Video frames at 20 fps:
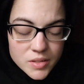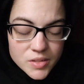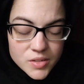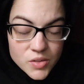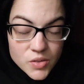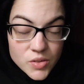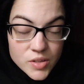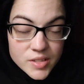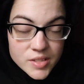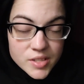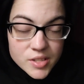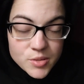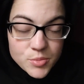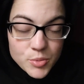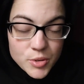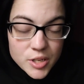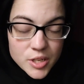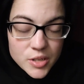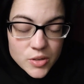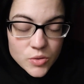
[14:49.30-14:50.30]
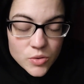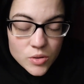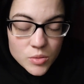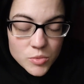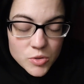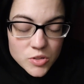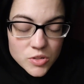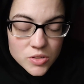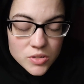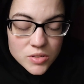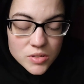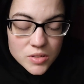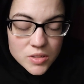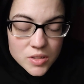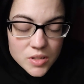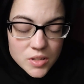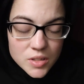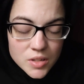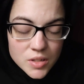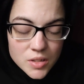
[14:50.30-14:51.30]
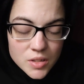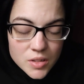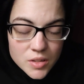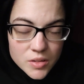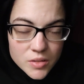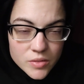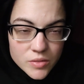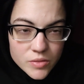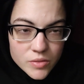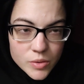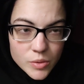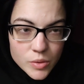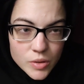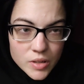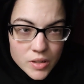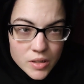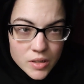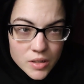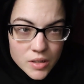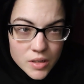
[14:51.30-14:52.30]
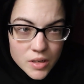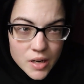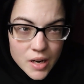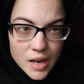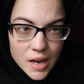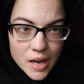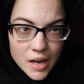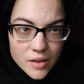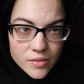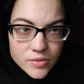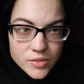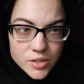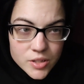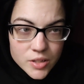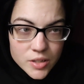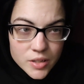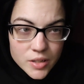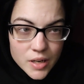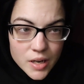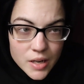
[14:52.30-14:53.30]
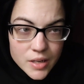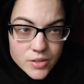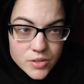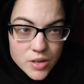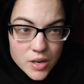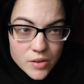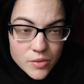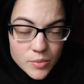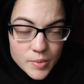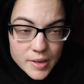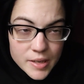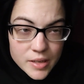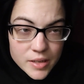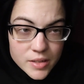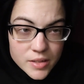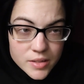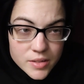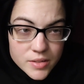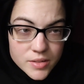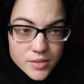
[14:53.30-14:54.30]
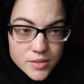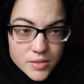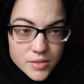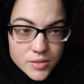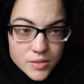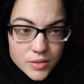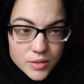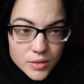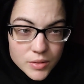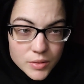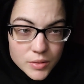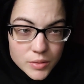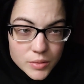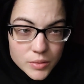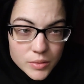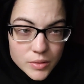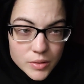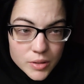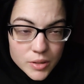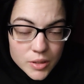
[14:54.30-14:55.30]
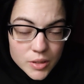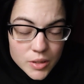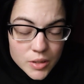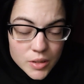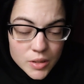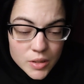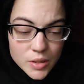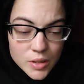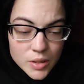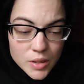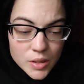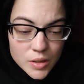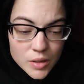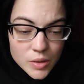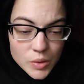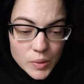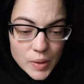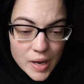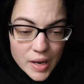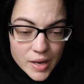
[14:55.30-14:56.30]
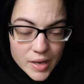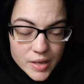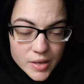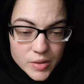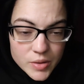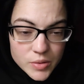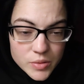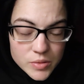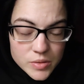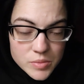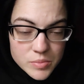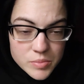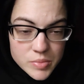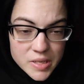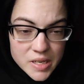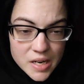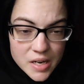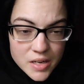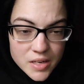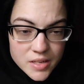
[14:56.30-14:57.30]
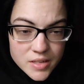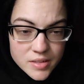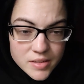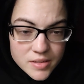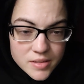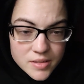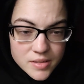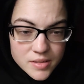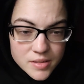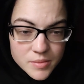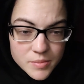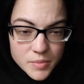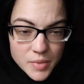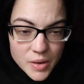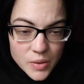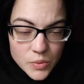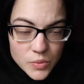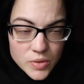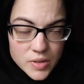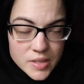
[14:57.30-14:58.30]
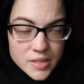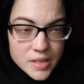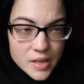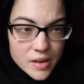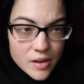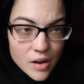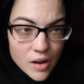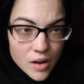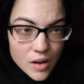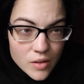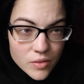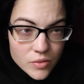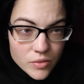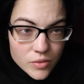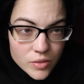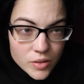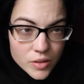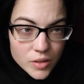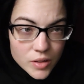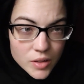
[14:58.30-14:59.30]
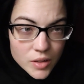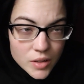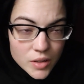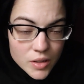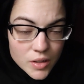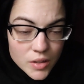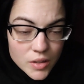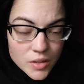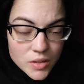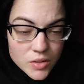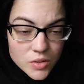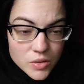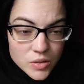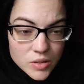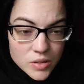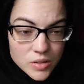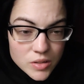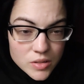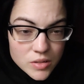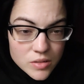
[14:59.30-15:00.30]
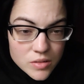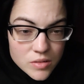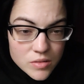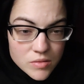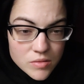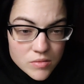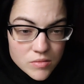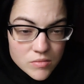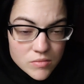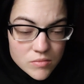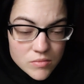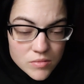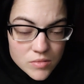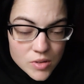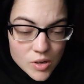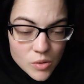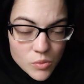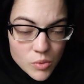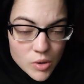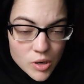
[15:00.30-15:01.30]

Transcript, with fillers: So this is pretty normal for after I drive my kids to Ohio because my only day off during a